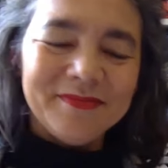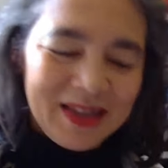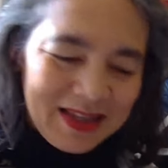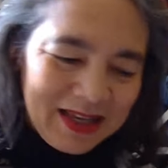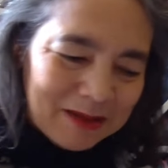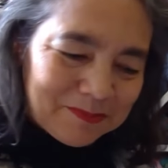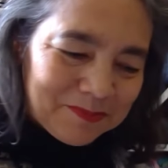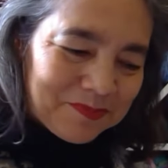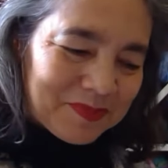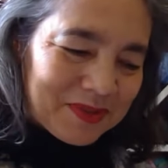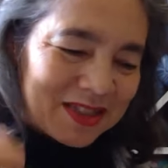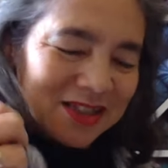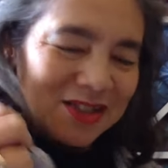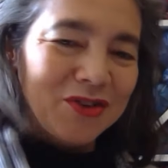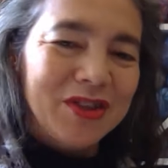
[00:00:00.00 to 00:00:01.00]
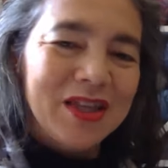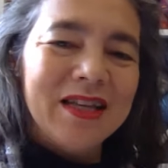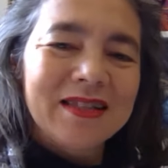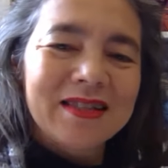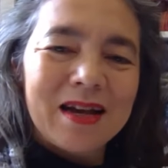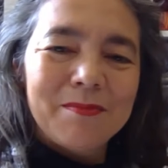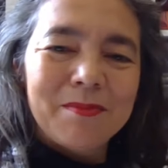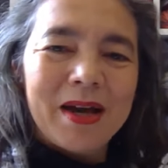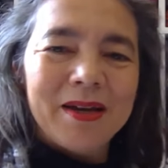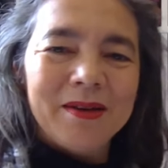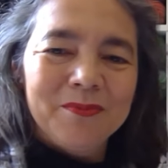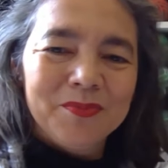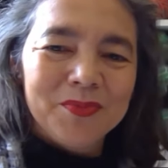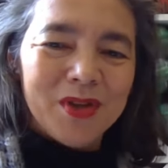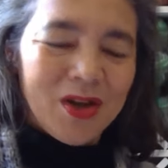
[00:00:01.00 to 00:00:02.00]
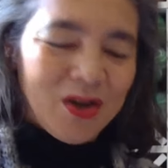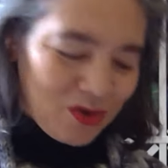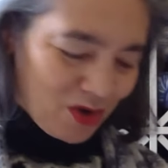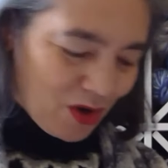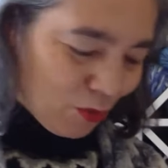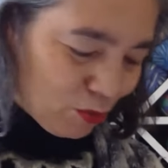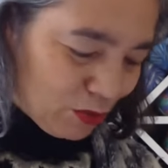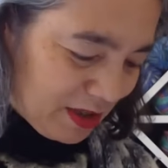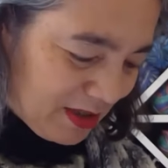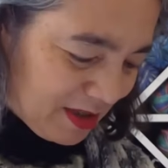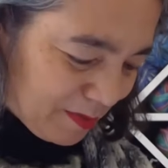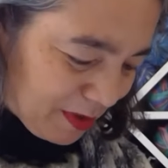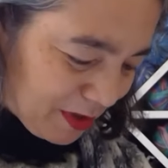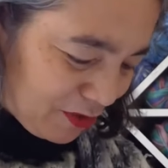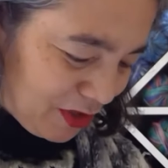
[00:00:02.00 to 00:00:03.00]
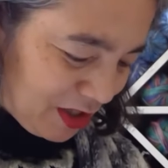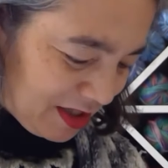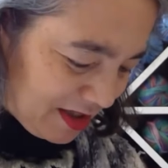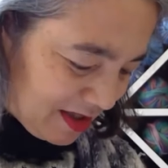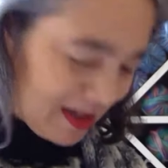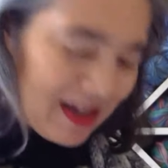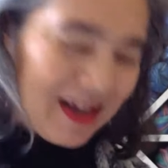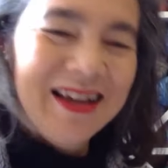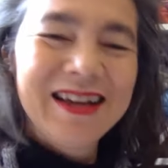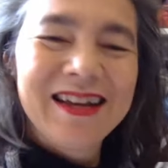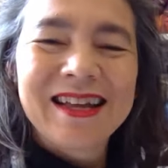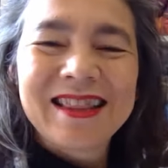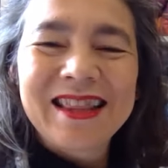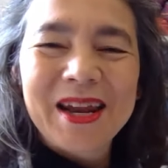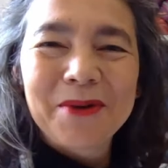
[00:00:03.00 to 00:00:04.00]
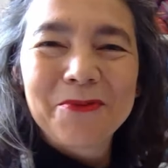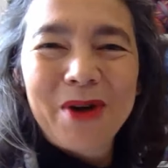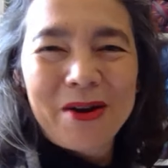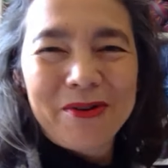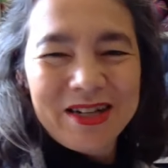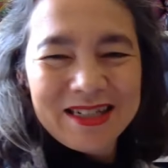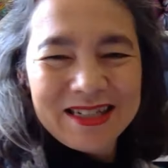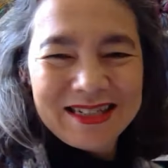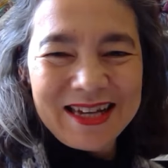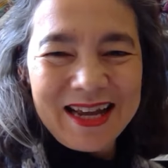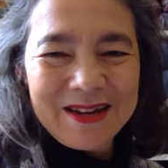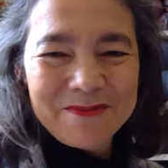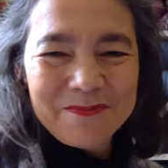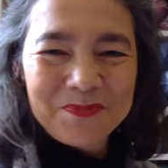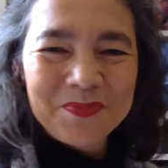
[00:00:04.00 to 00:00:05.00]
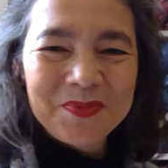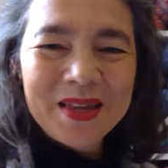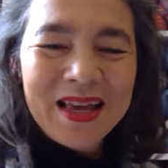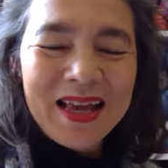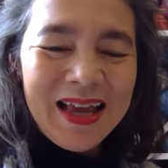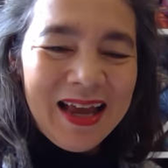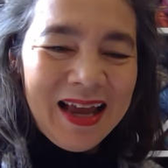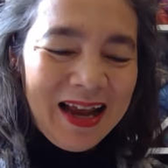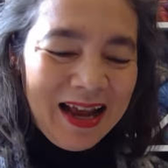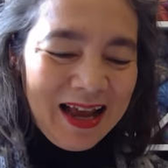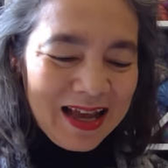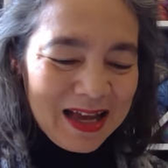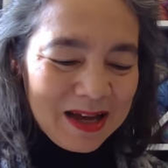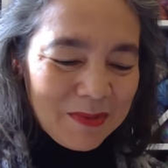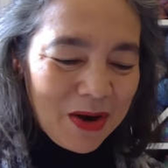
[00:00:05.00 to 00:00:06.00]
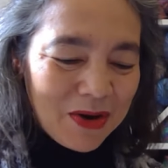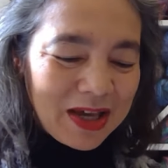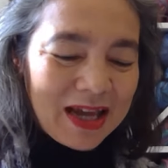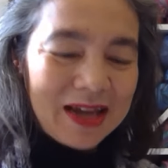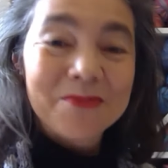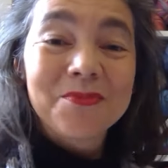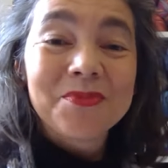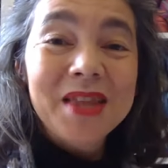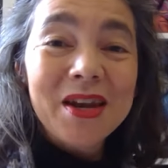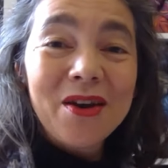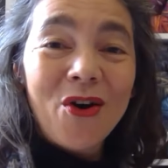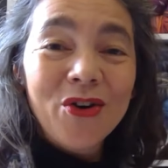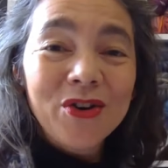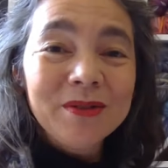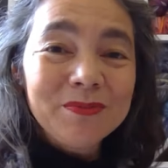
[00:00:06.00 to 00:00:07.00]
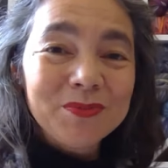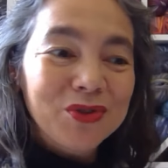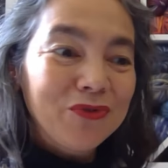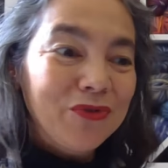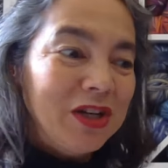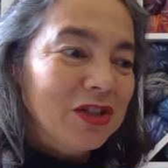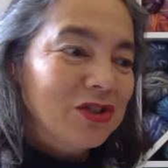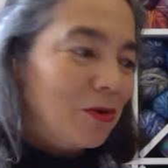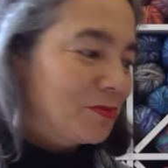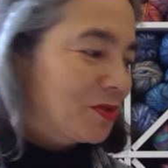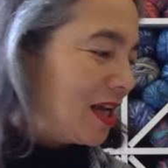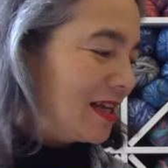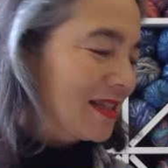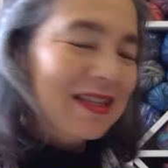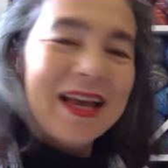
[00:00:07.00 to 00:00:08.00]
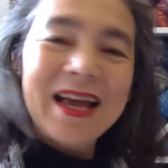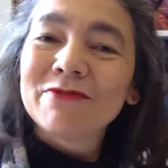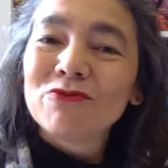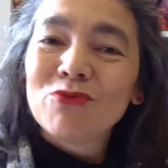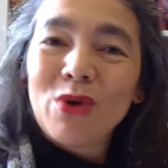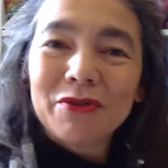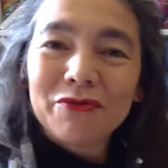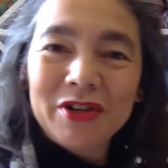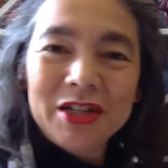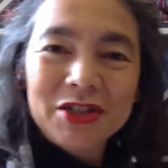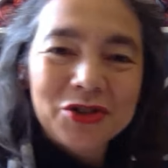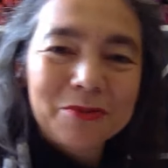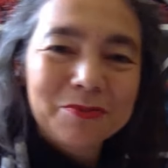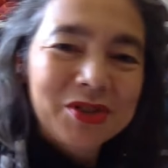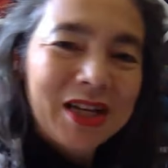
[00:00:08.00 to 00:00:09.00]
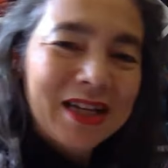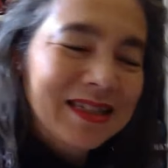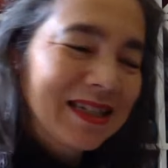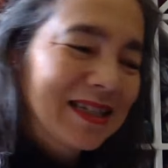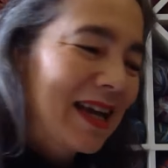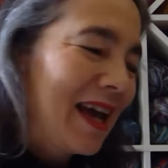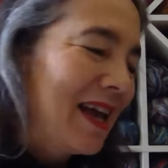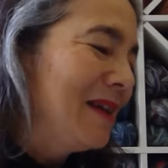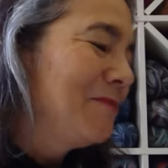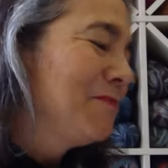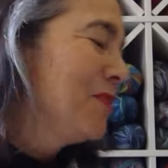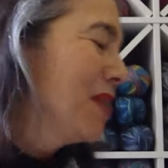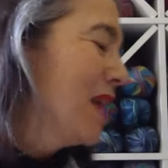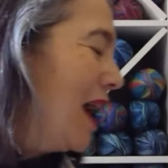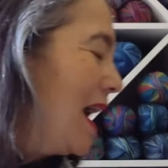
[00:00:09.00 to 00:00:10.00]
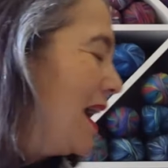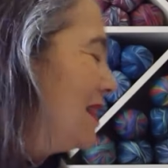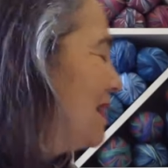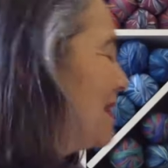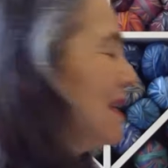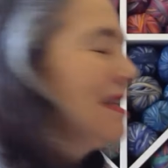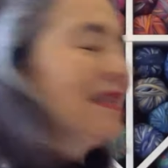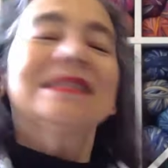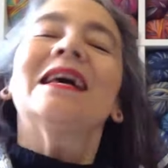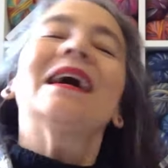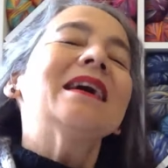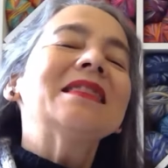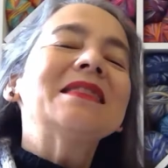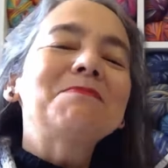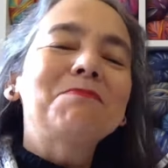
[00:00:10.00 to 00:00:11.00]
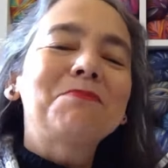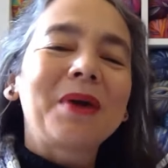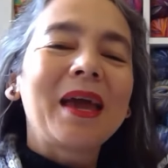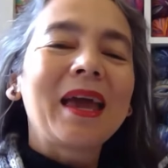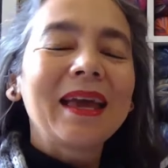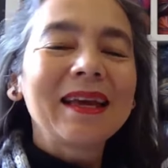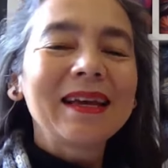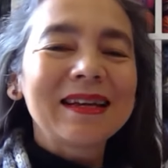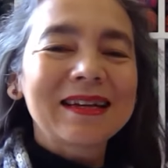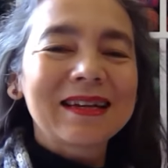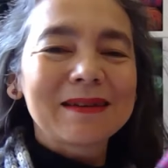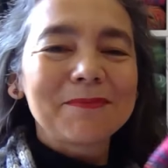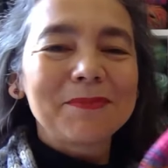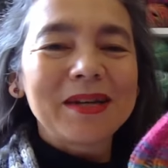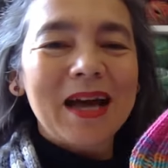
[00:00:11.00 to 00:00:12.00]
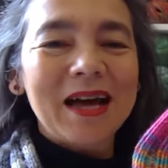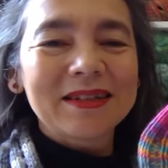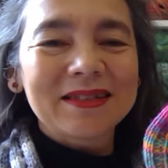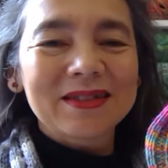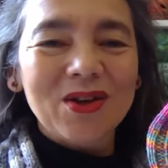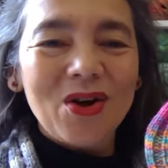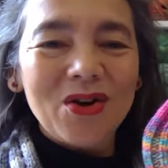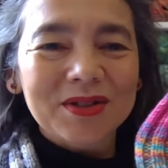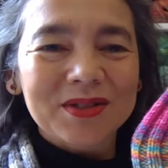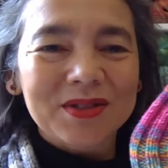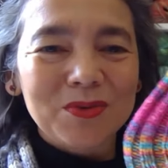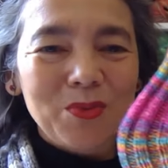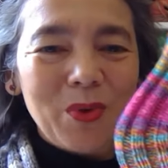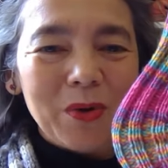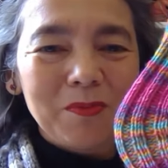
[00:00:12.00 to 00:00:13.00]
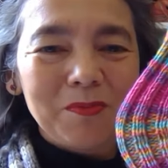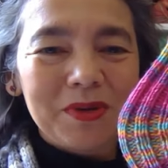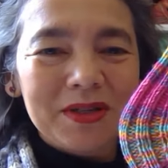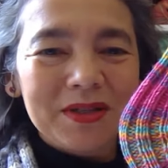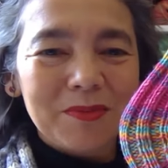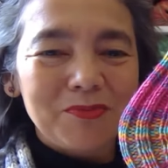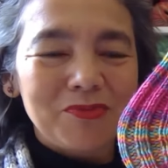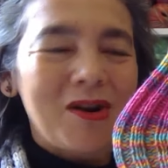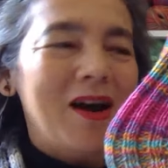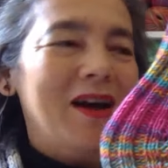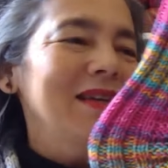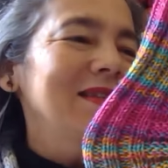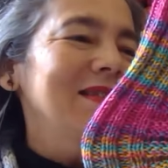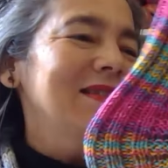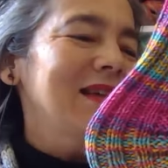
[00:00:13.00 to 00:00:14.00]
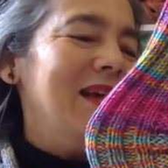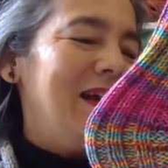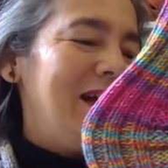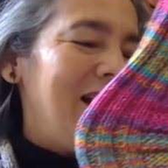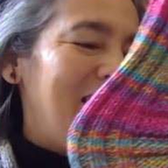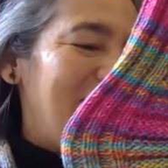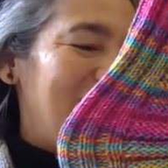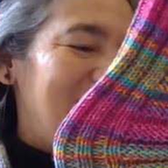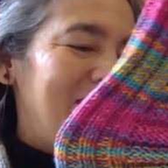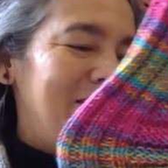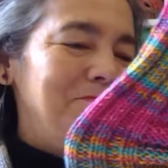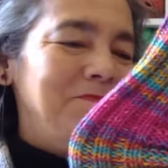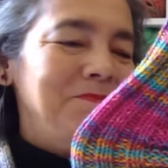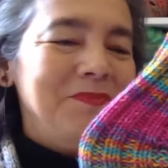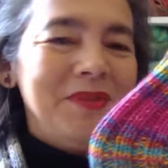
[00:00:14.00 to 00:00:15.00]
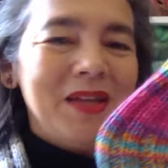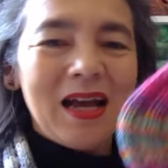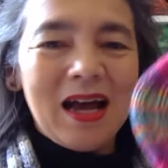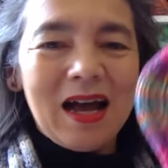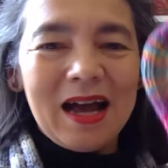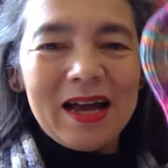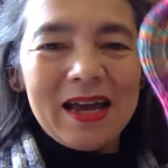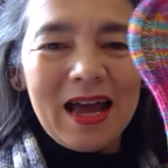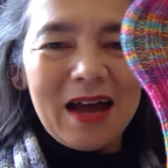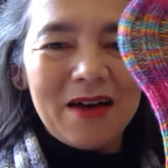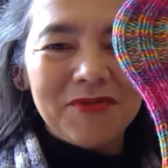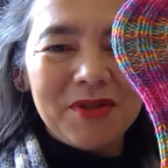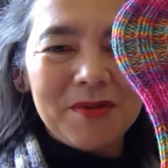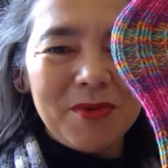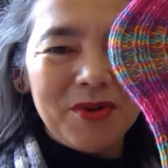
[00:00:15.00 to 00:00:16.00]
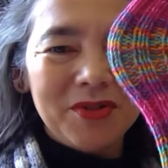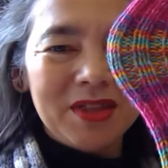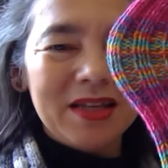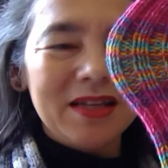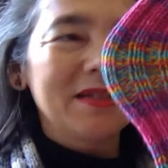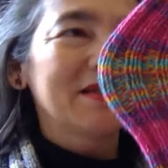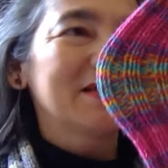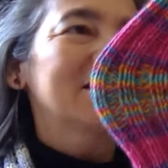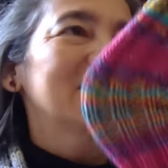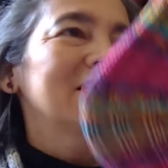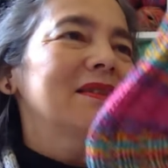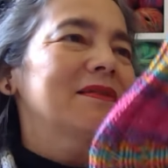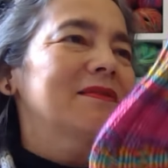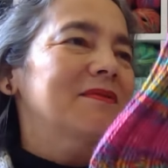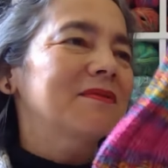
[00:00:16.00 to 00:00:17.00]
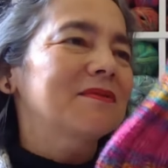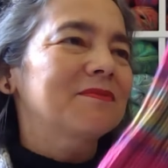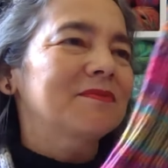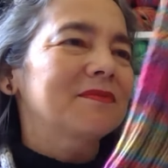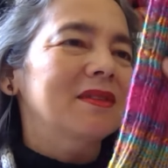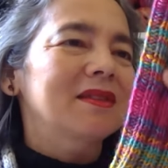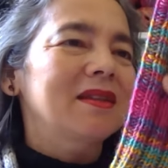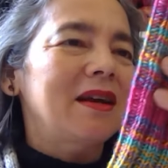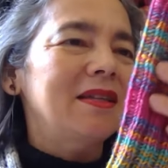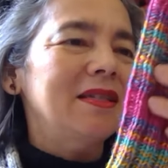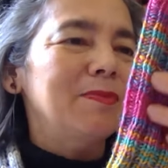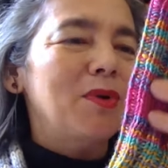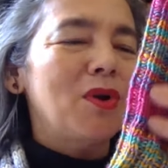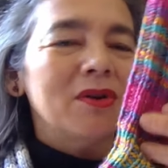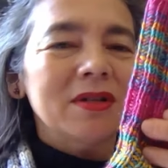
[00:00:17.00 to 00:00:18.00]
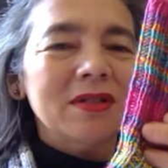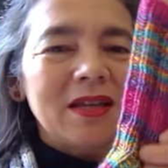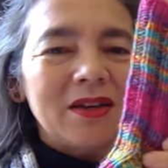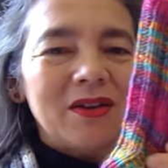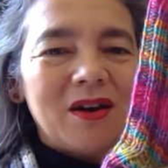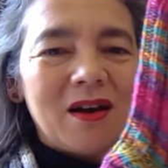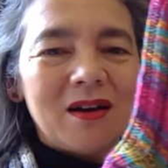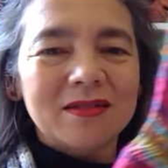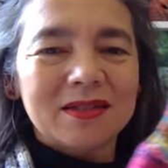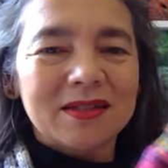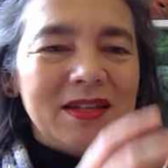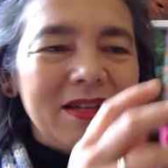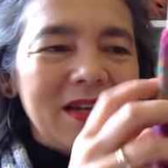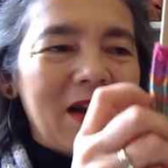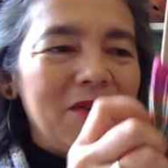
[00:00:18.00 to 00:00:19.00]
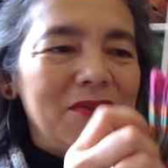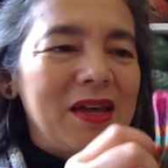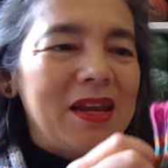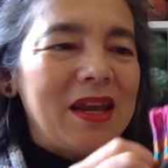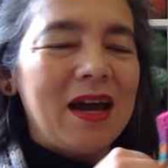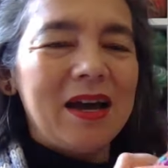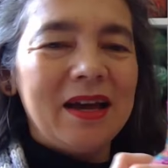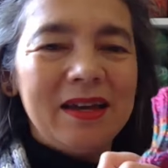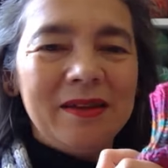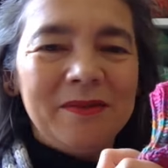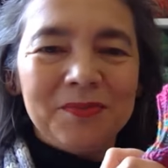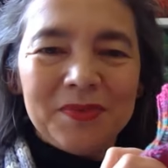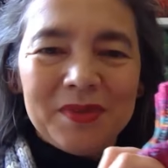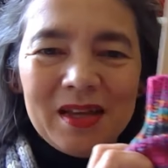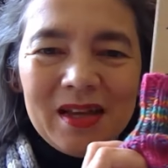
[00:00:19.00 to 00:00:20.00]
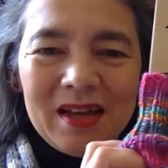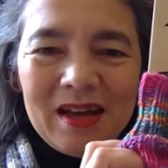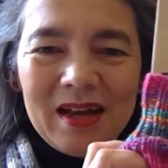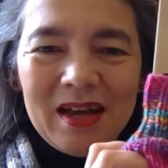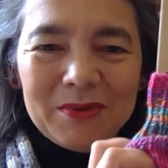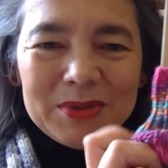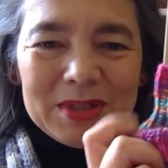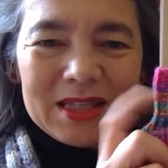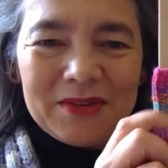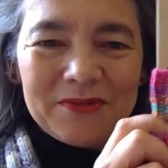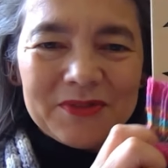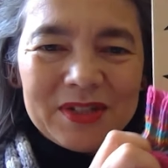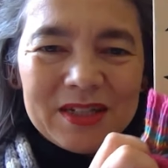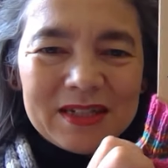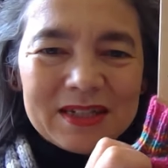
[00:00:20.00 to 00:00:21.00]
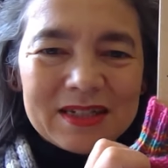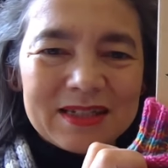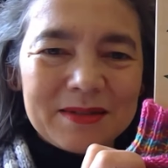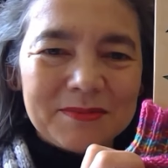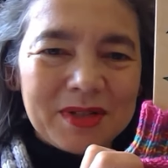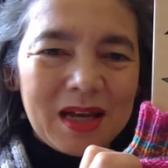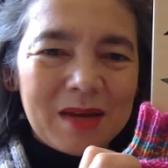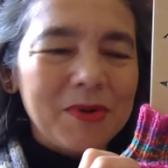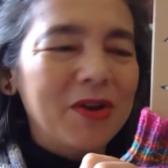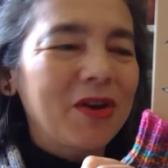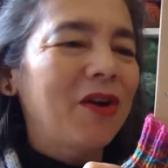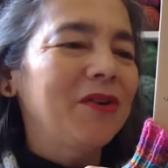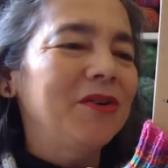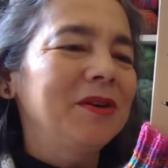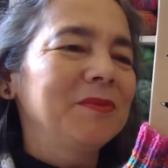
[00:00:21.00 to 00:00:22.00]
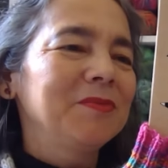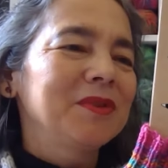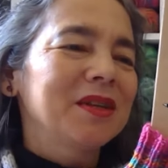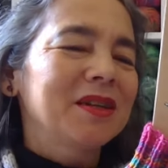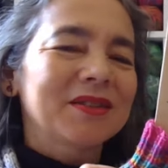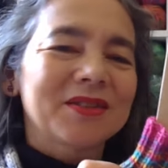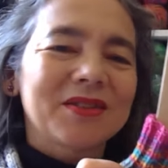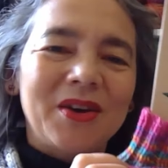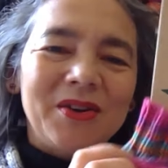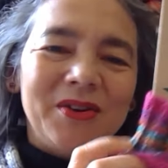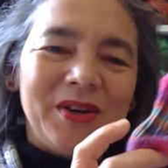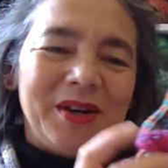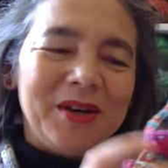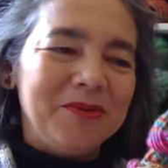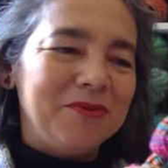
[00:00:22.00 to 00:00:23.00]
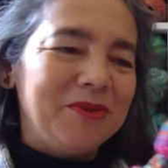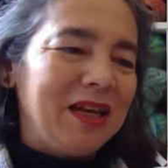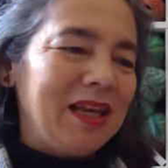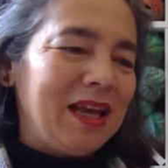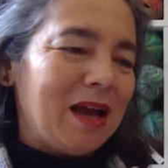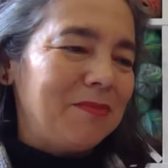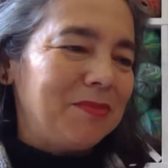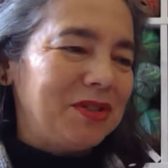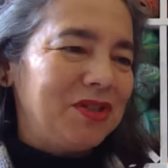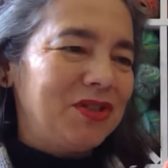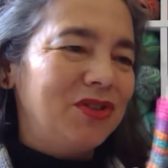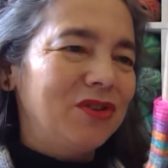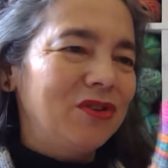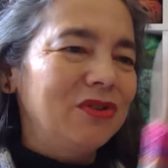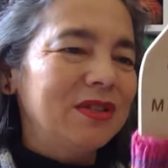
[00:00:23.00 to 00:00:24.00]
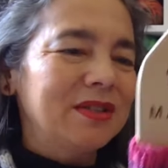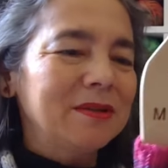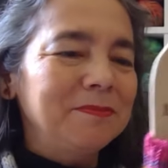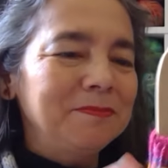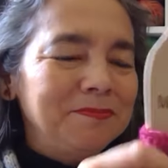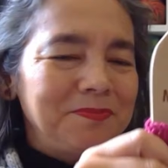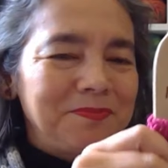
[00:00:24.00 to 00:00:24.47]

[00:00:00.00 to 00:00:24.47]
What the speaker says: yeah, so these are my oldies but goodies that I'm wearing today. Okay, then on to finished objects. I have one finished object today and these are the pink banana socks. You won't be surprised. I have them on these nice blockers that you can't see now that I was gifted some time ago, so really happy to use them.